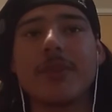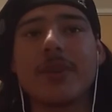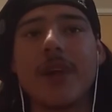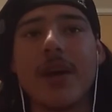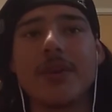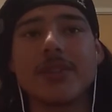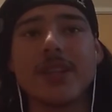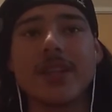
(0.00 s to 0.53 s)

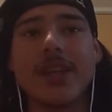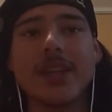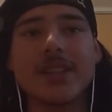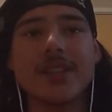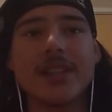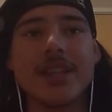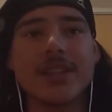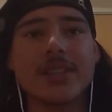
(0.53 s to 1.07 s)
I was
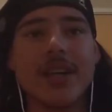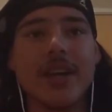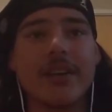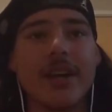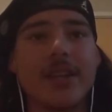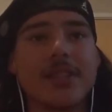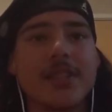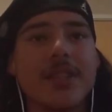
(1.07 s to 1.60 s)
against the entire
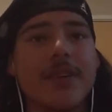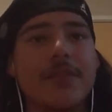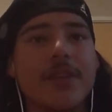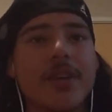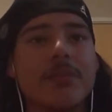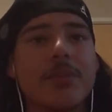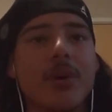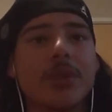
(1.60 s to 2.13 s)
idea of the
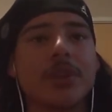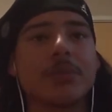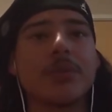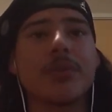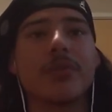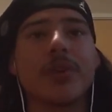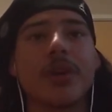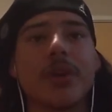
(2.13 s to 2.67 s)
Emoji
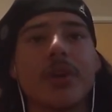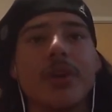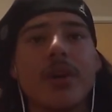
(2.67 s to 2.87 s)
Movie.